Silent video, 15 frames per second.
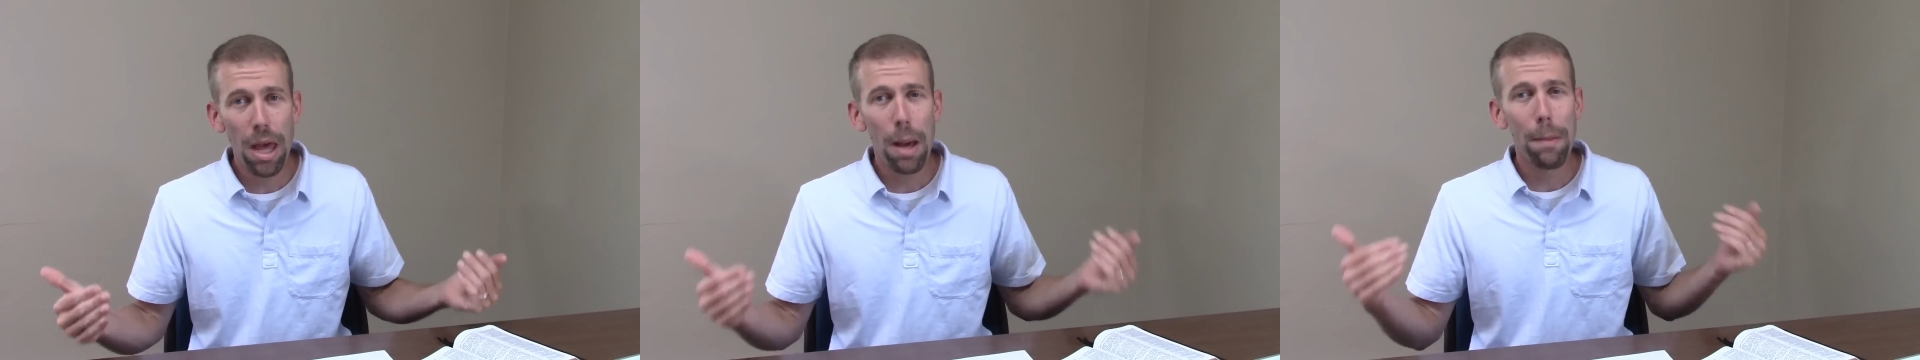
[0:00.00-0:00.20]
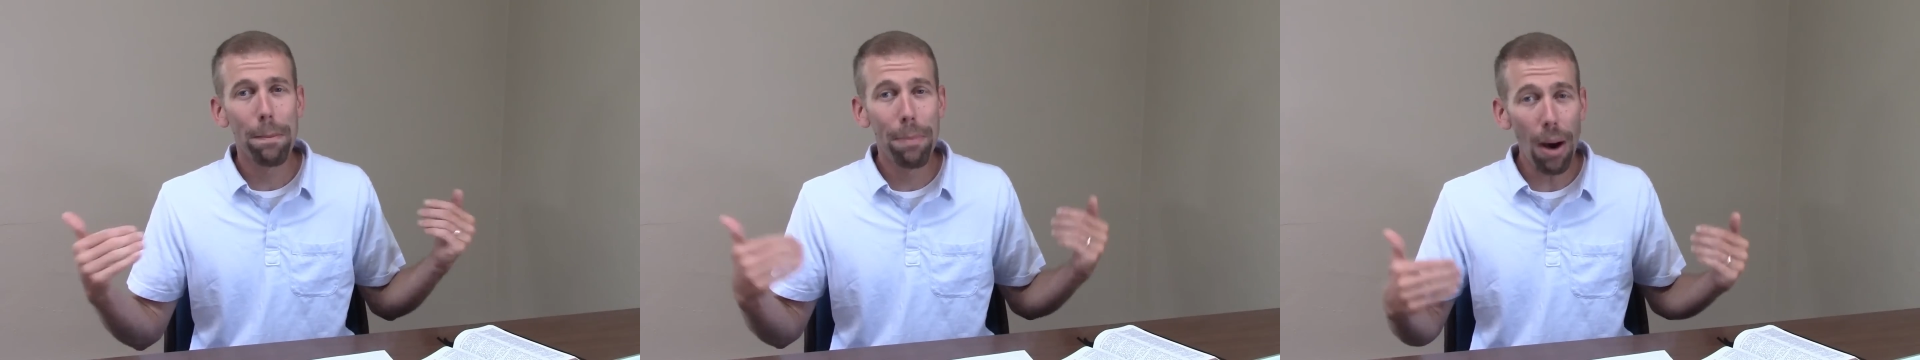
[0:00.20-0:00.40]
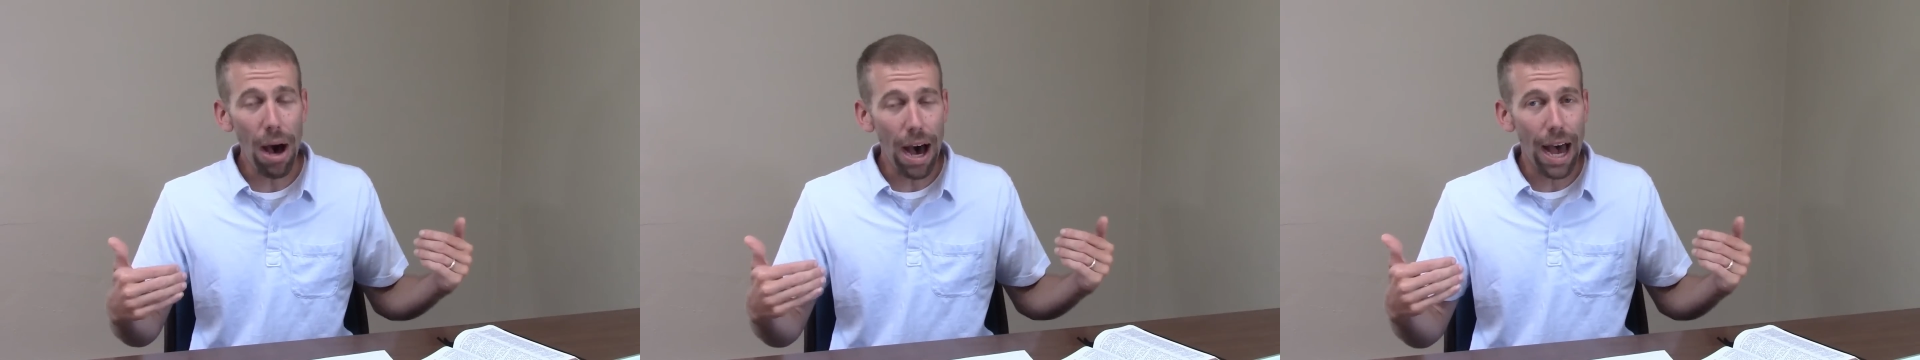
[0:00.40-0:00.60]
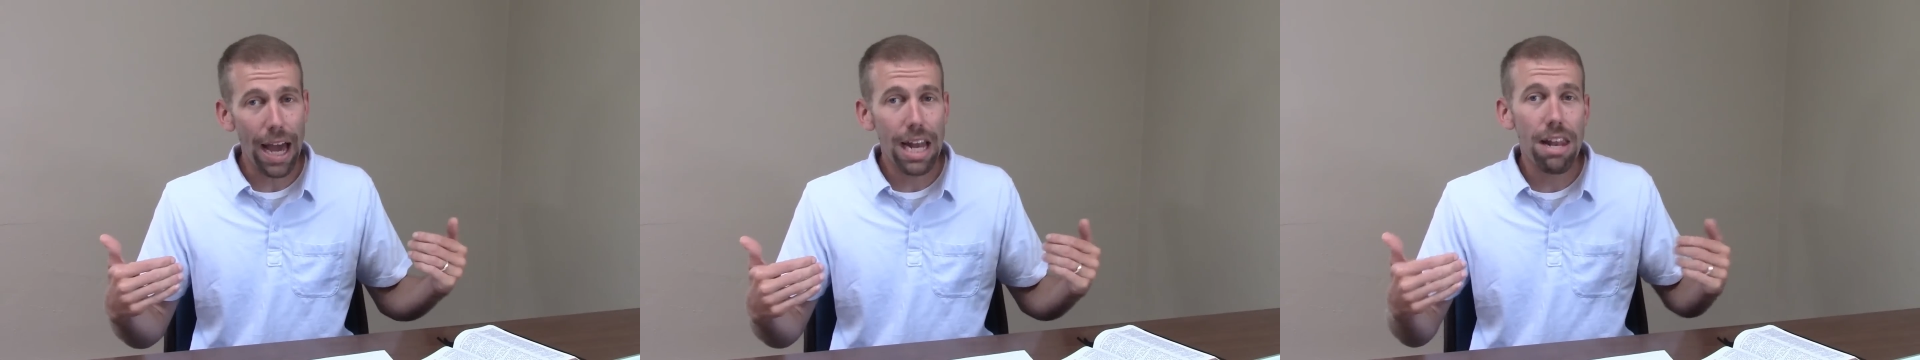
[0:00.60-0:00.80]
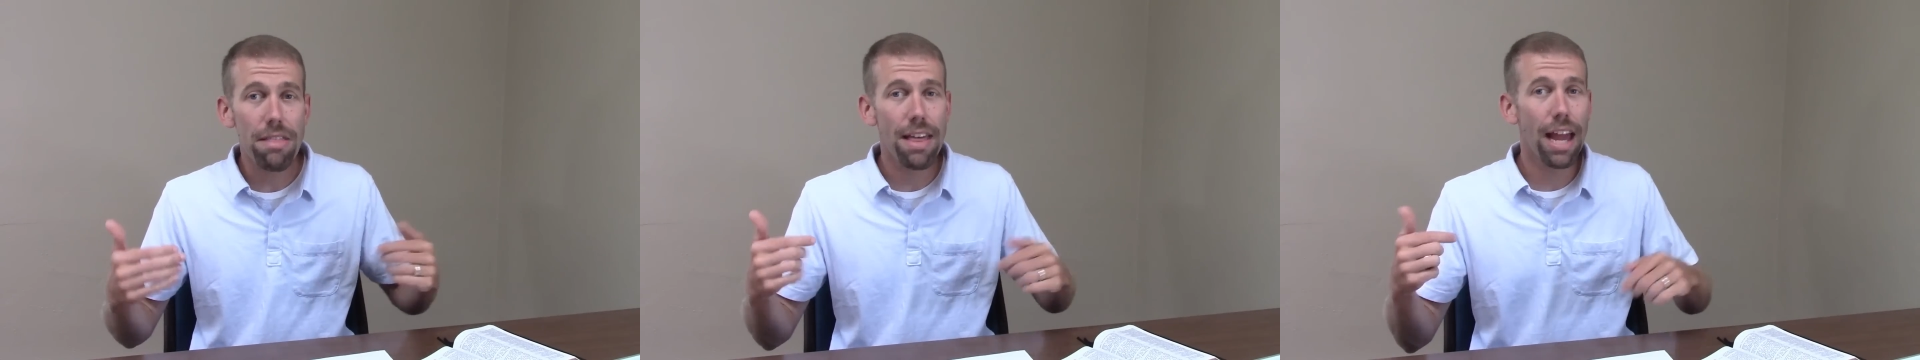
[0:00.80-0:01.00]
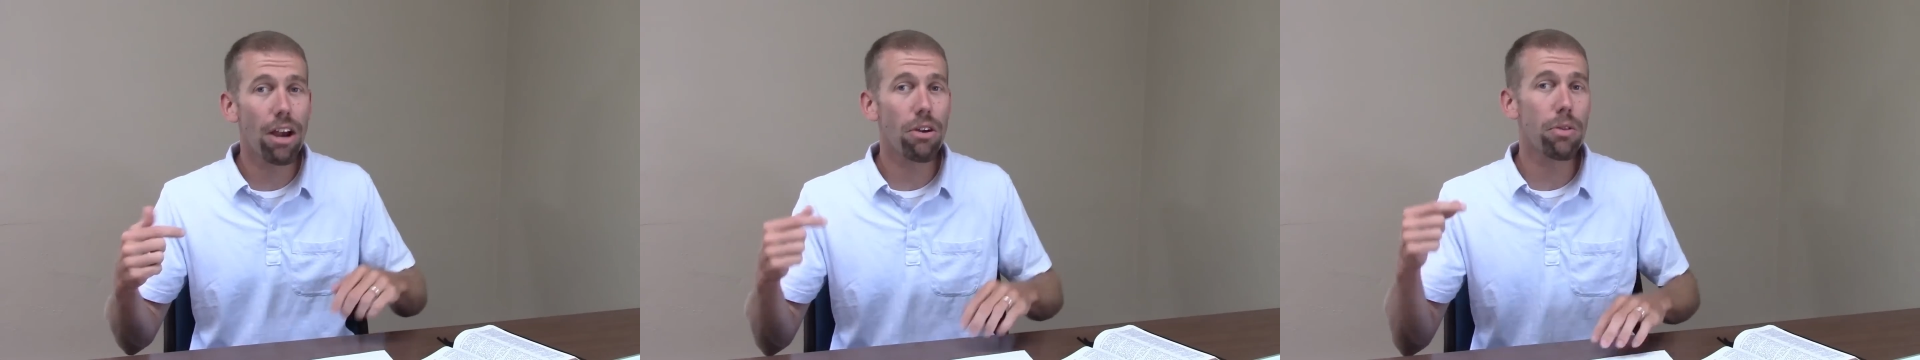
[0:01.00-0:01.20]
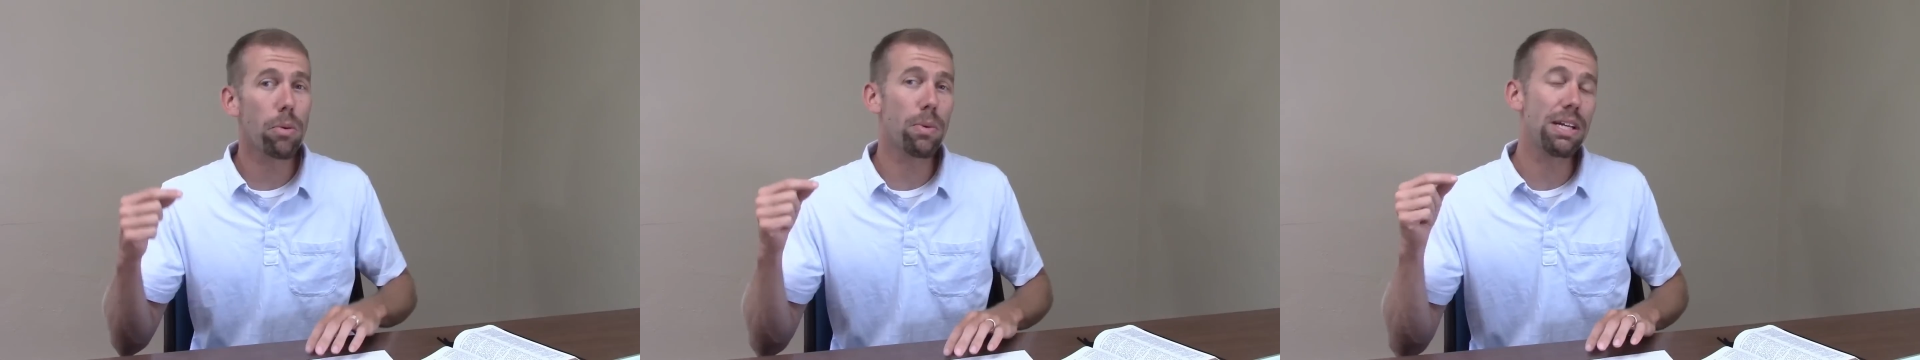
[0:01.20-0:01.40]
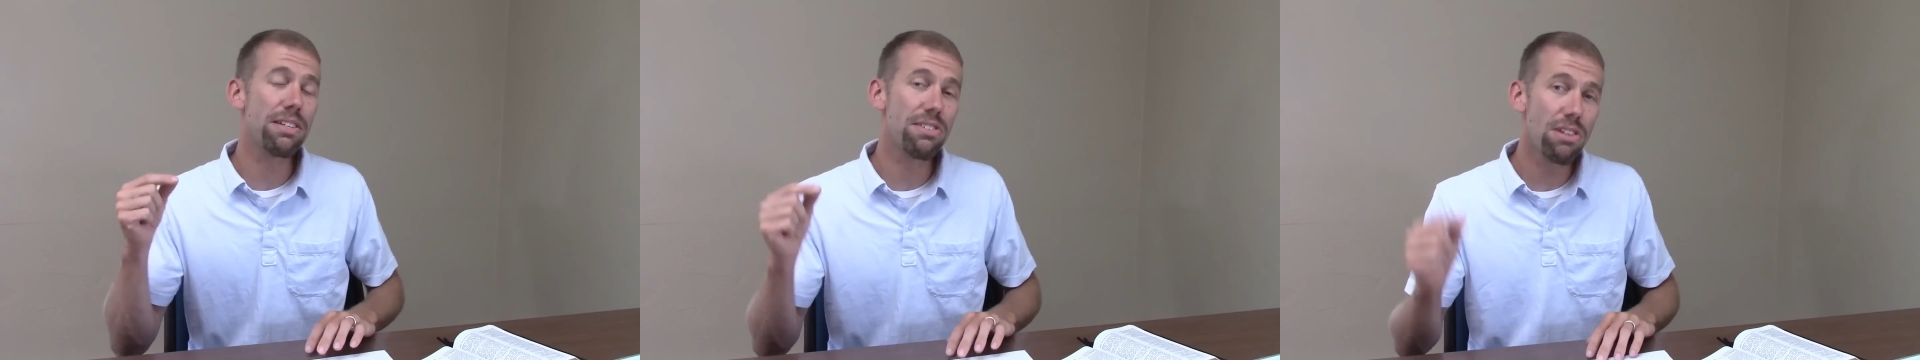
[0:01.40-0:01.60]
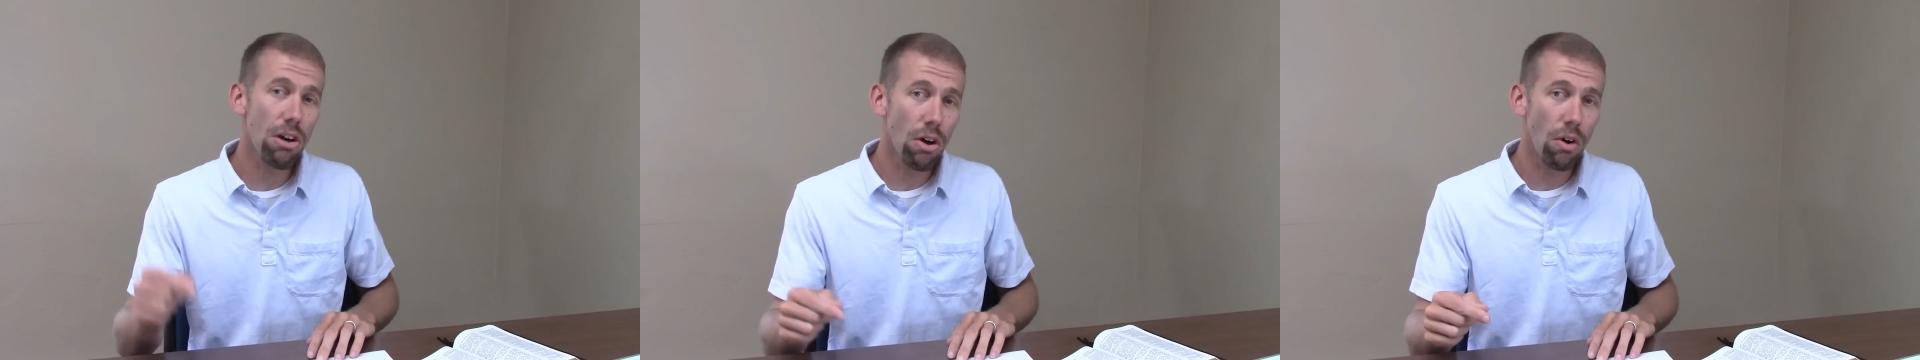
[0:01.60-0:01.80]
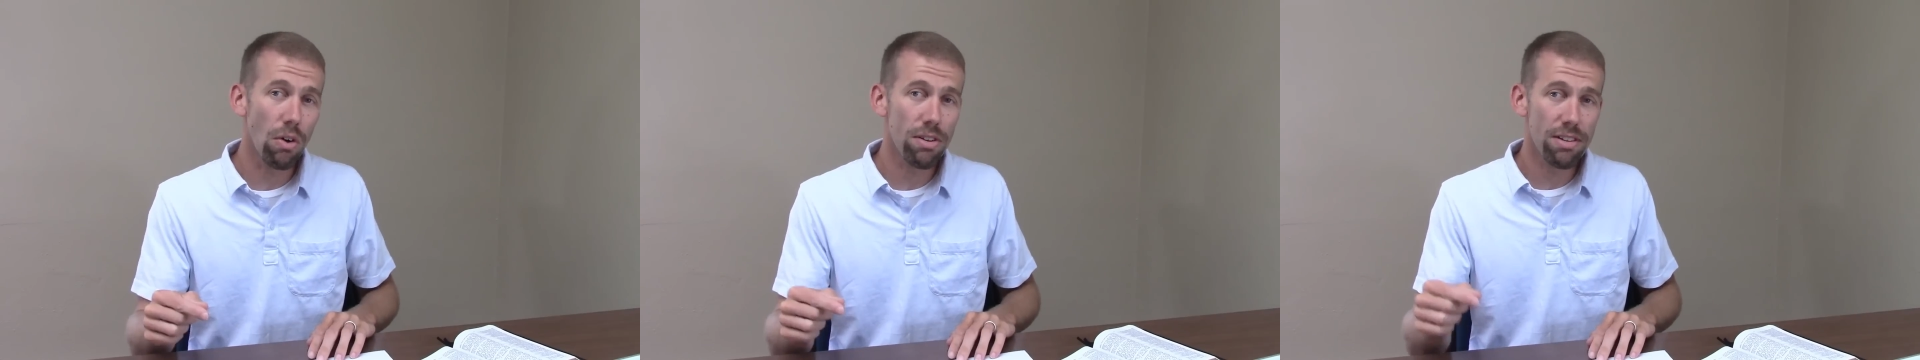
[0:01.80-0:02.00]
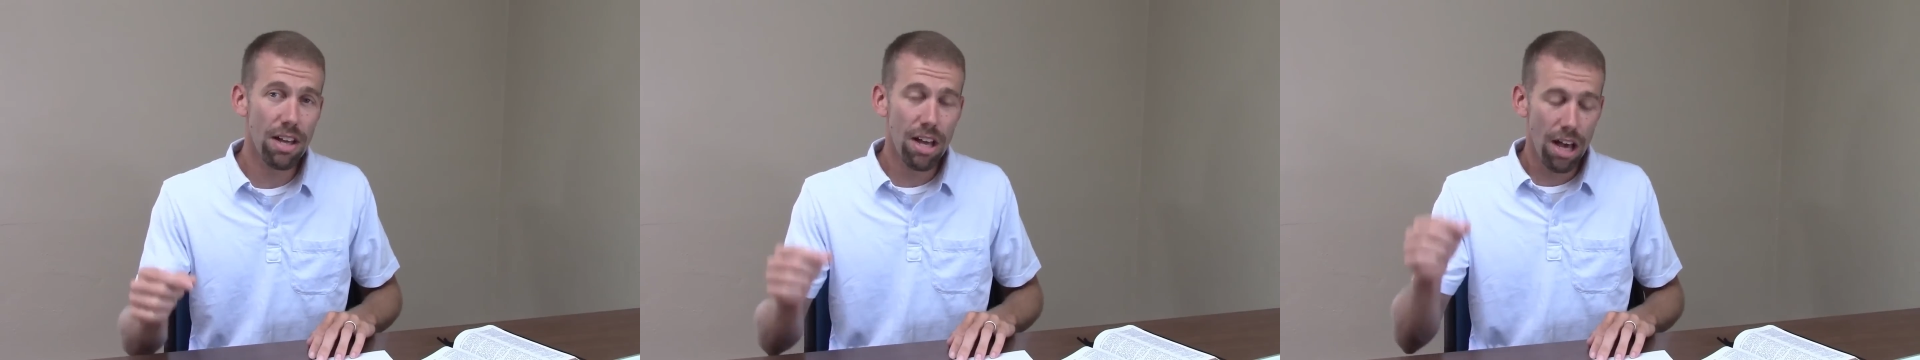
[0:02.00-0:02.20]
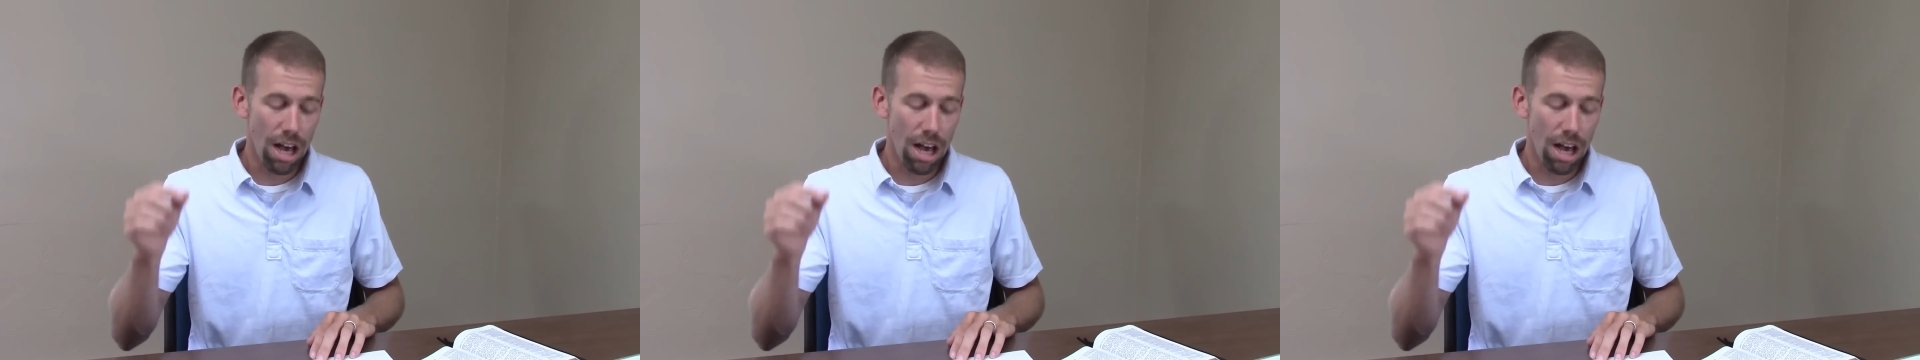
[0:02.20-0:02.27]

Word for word: but they're the result